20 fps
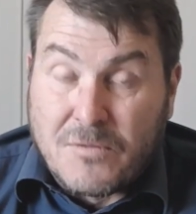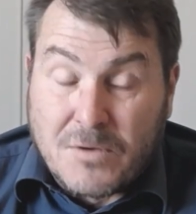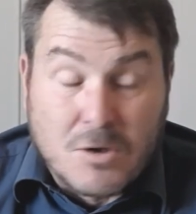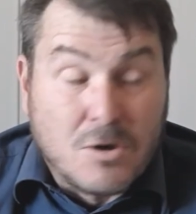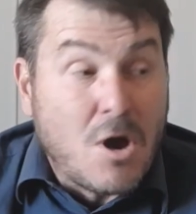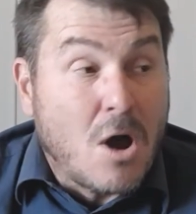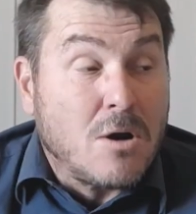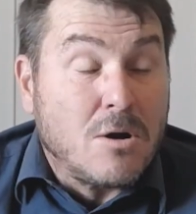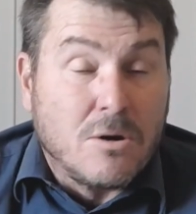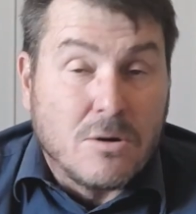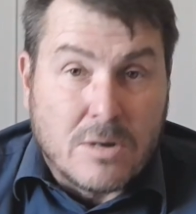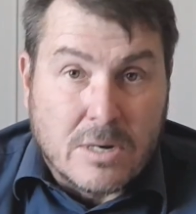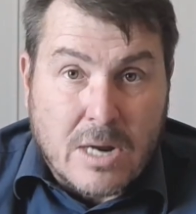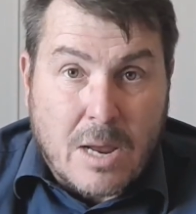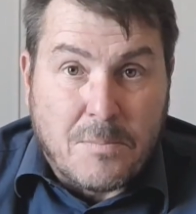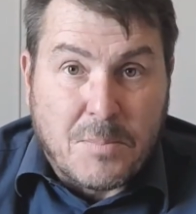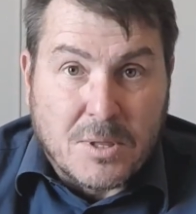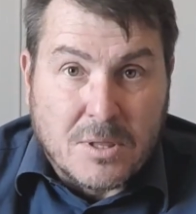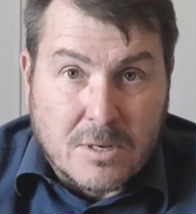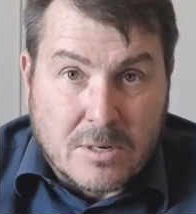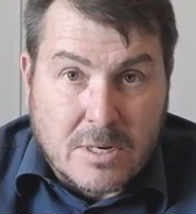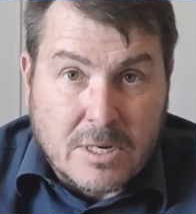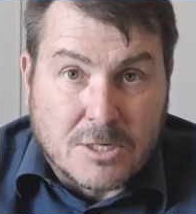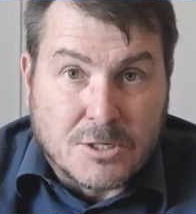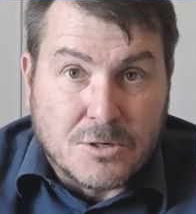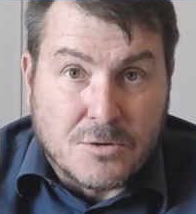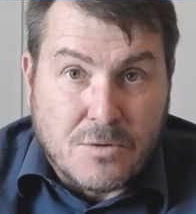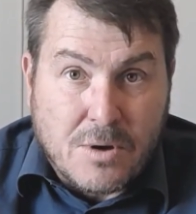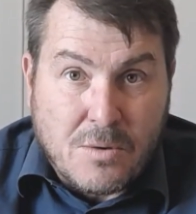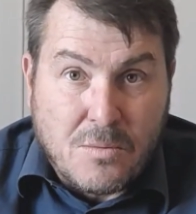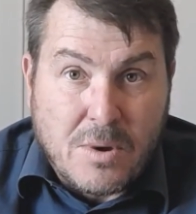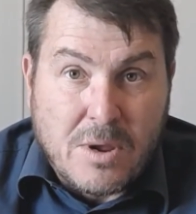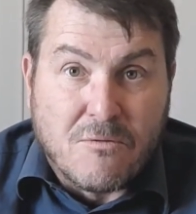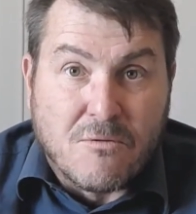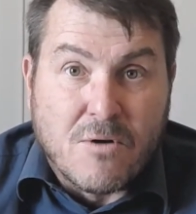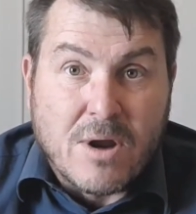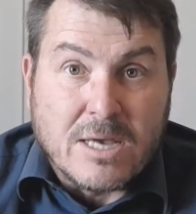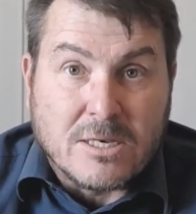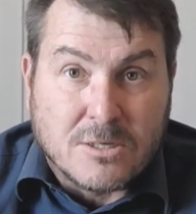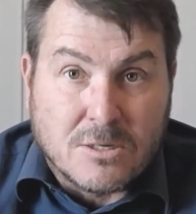Go and look it up in the dictionary. We've
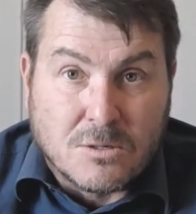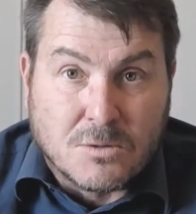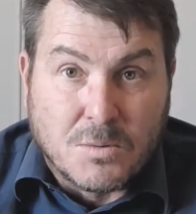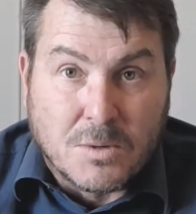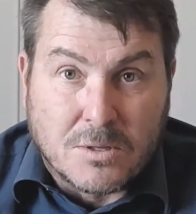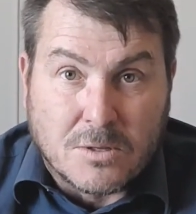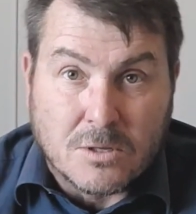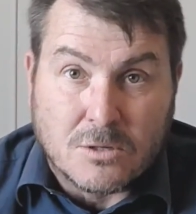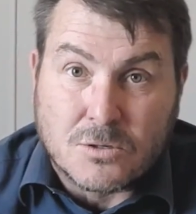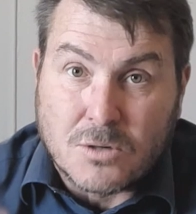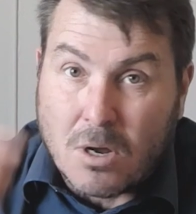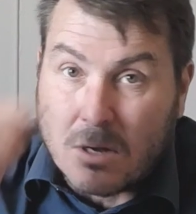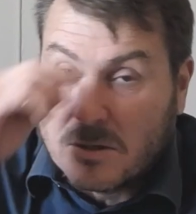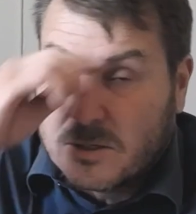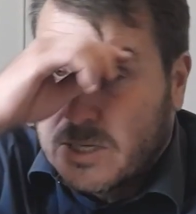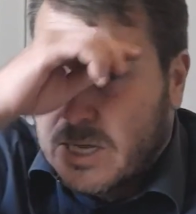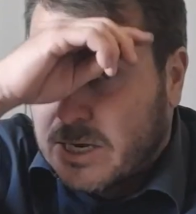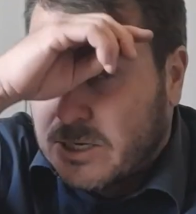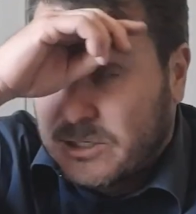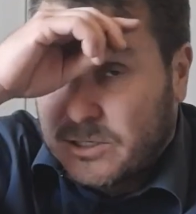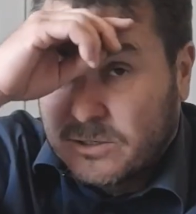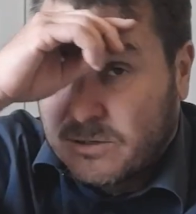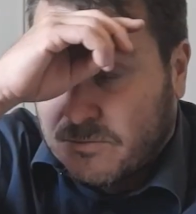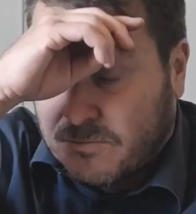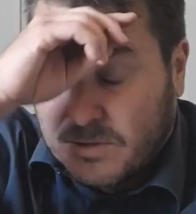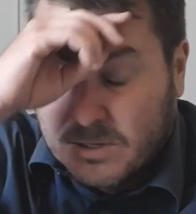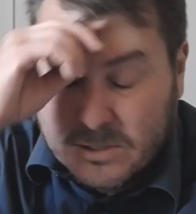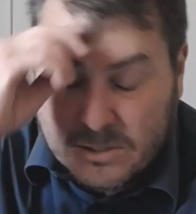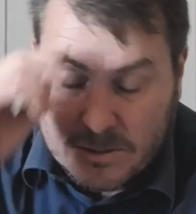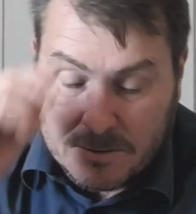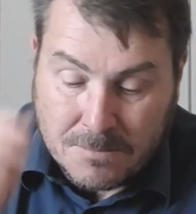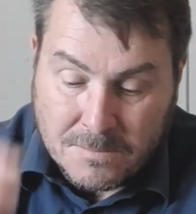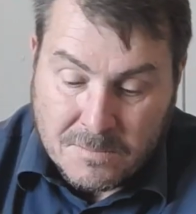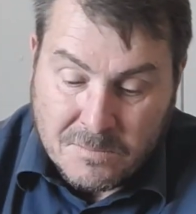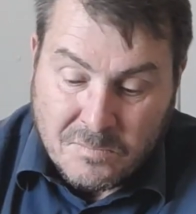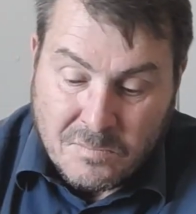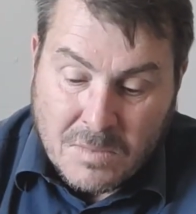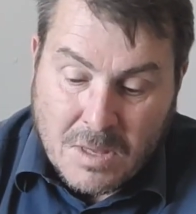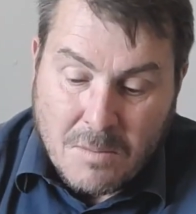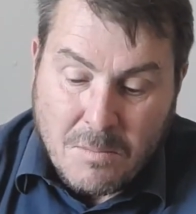wrestled with the translation of this,
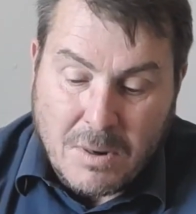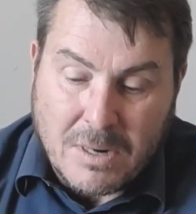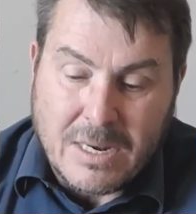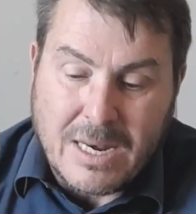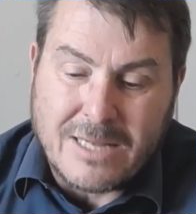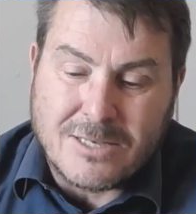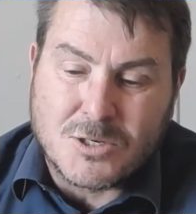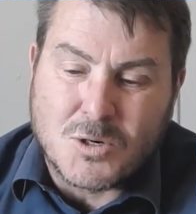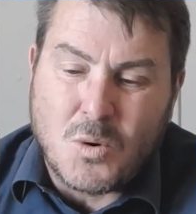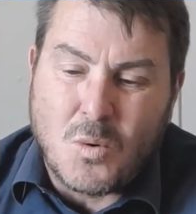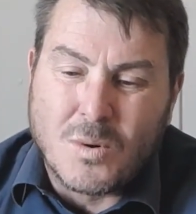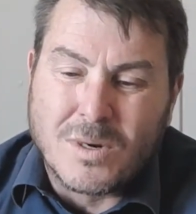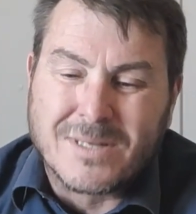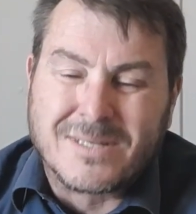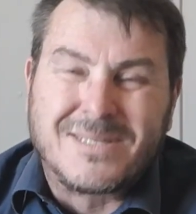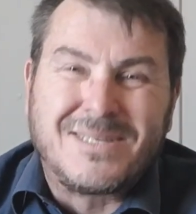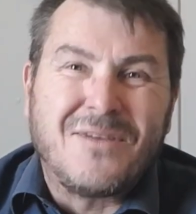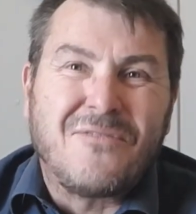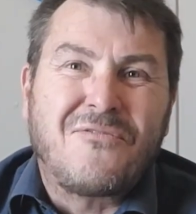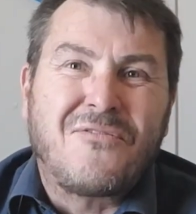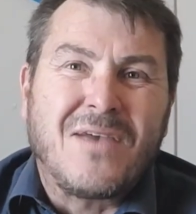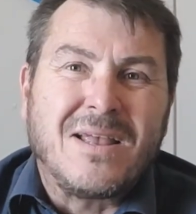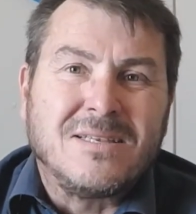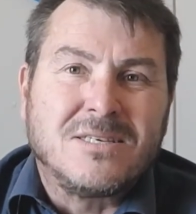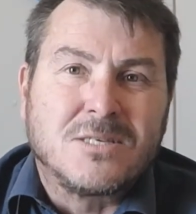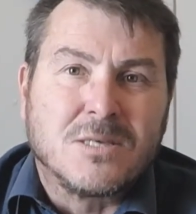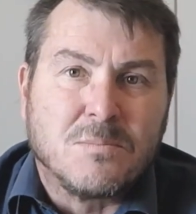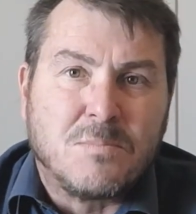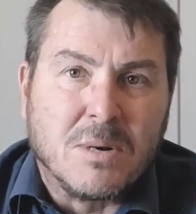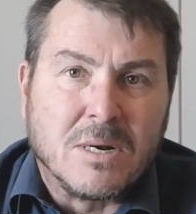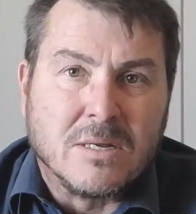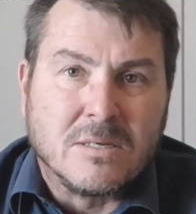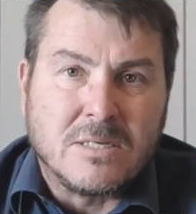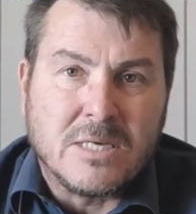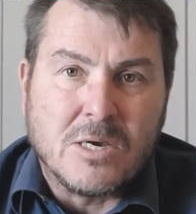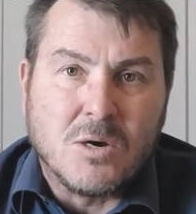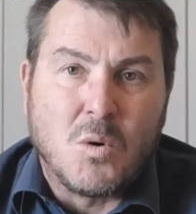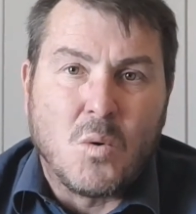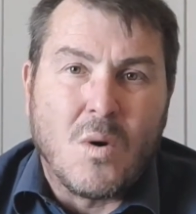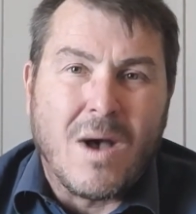but let's call it defensibility
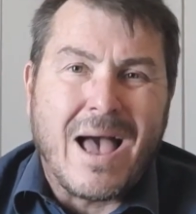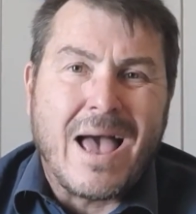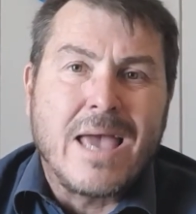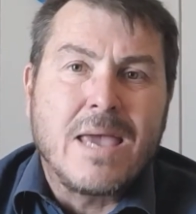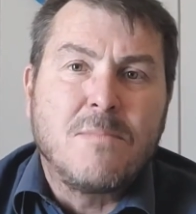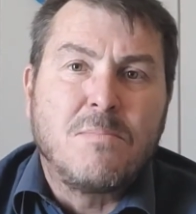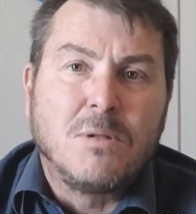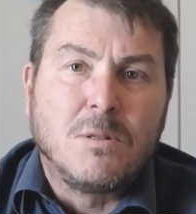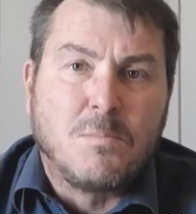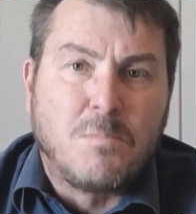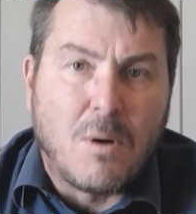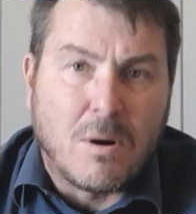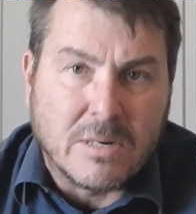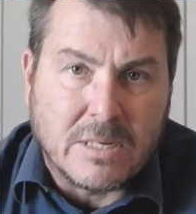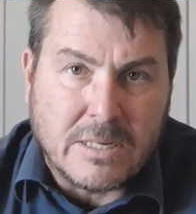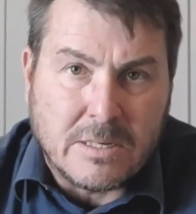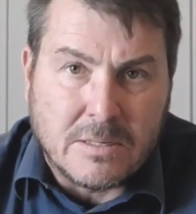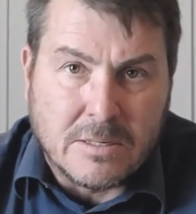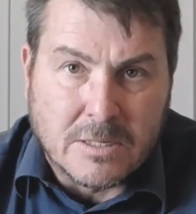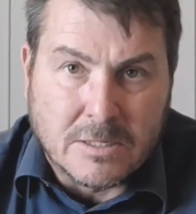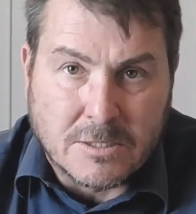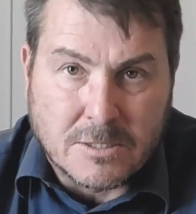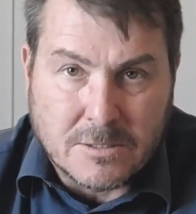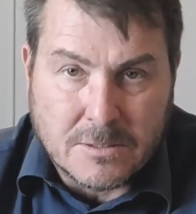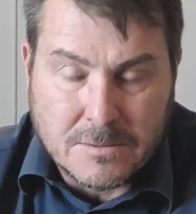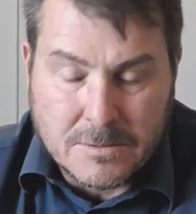or able-bodiedness.